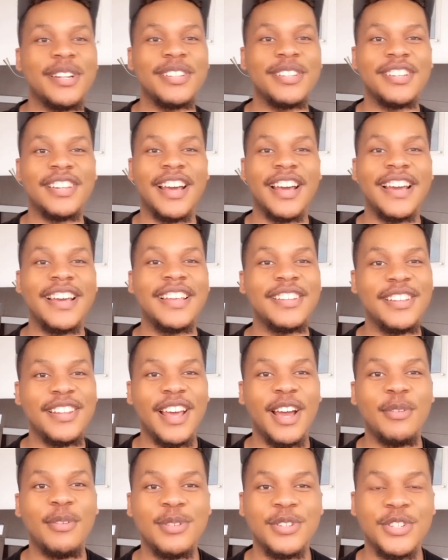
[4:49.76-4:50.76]
what it looked like. It
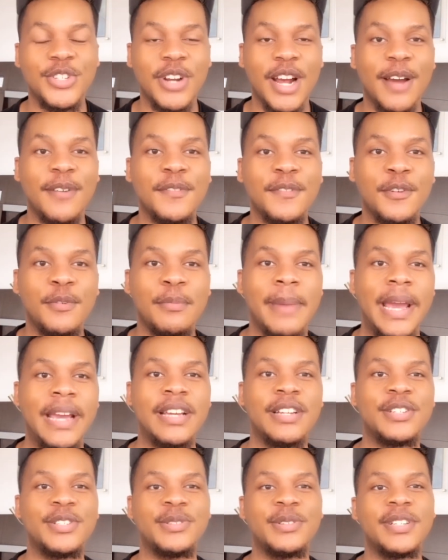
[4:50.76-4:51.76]
looked like we was driving through
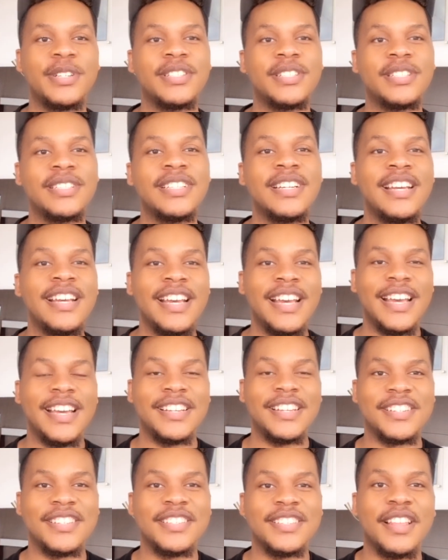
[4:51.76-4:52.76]
Macon, Georgia,
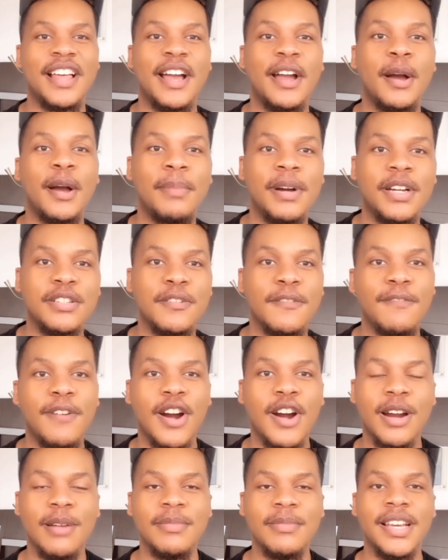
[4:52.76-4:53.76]
and just like a bunch of
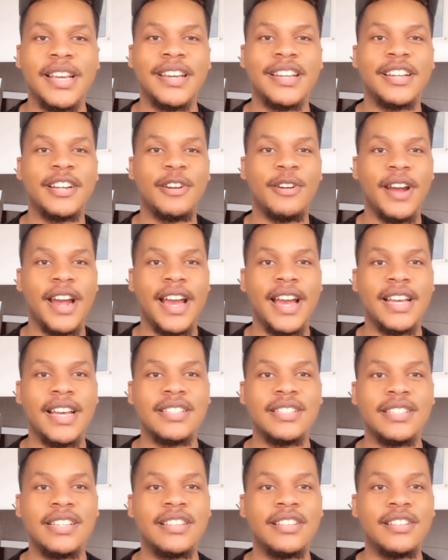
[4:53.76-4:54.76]
farmland and
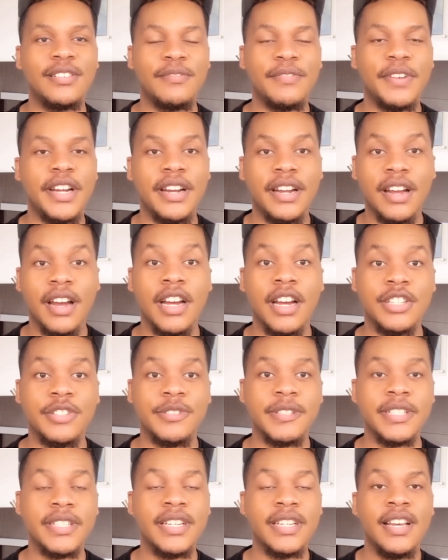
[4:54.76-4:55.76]
grass. It looked very
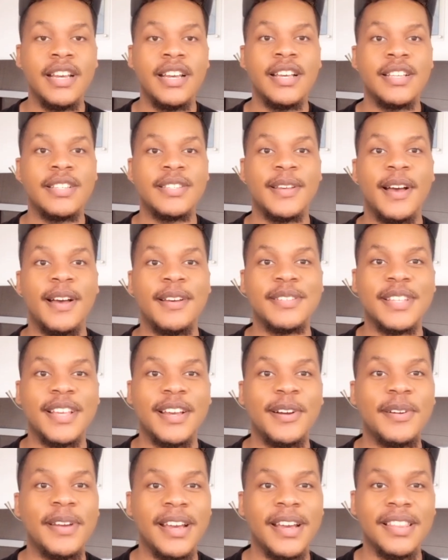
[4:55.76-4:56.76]
country. So I was
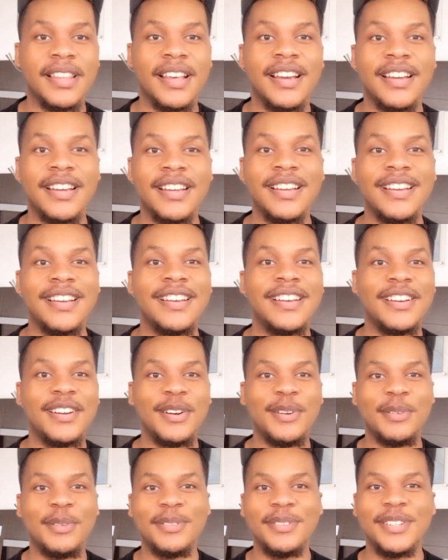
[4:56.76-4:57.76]
like, okay, like,
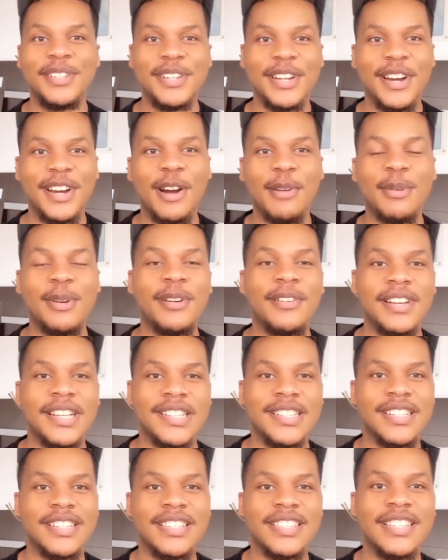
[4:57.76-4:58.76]
you know, are we gonna
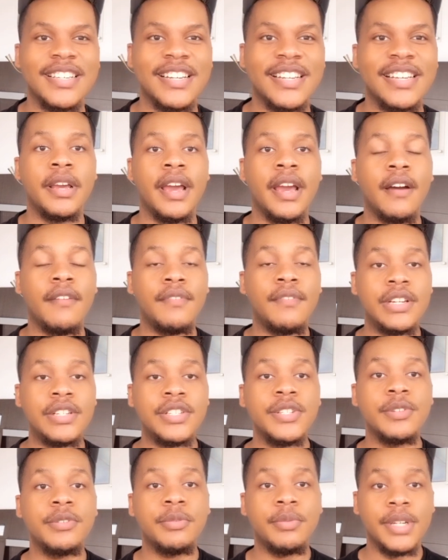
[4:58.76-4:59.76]
get to the city?
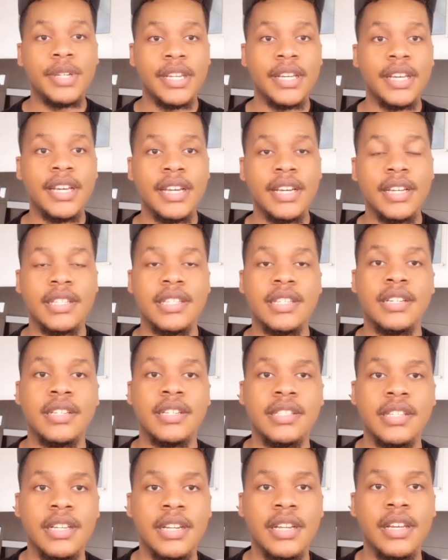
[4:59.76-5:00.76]
Eventually, we did get to the
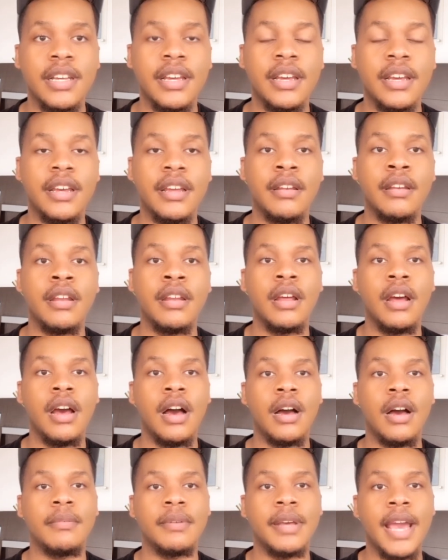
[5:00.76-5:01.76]
city, and
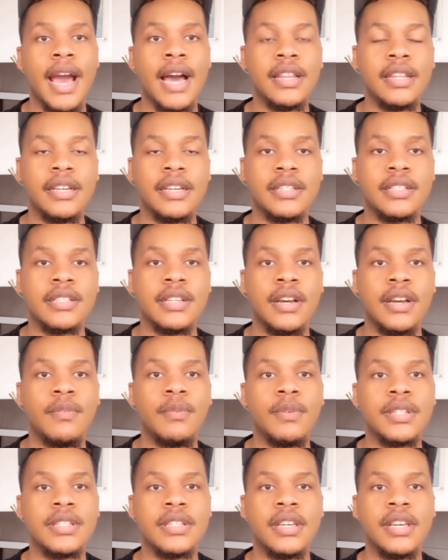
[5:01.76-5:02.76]
um, Cali itself,
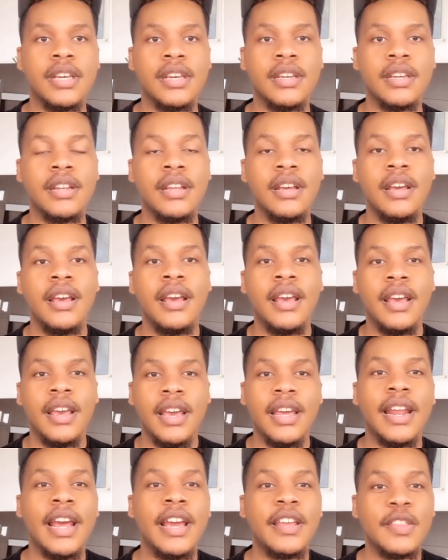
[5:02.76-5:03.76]
once again,
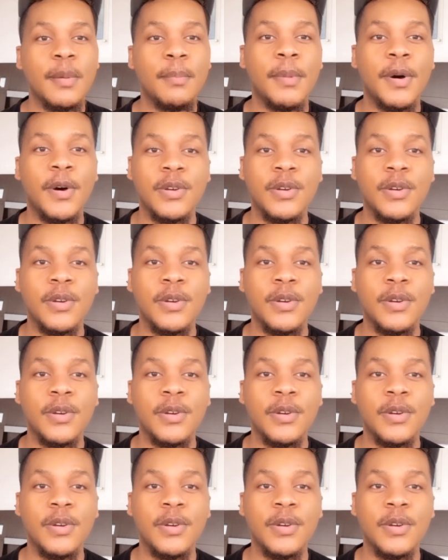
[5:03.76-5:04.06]
it ain't the